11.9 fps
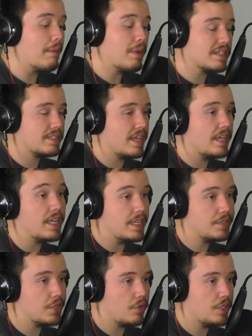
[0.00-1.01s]
I'm not saying it
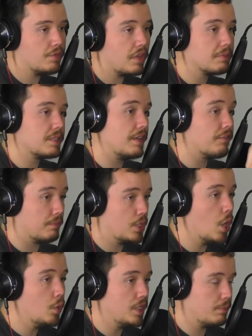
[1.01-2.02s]
is Tony's fault. I'm saying from
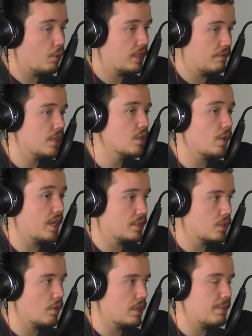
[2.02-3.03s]
Tony's point of view, it
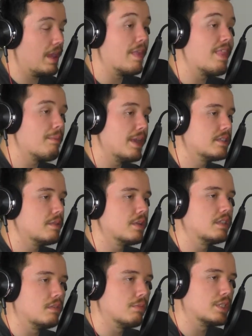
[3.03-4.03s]
is going to be. And that makes him a
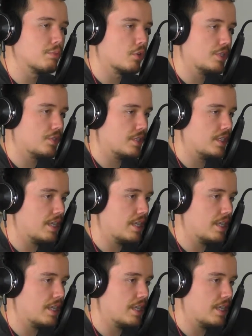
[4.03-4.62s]
much more interesting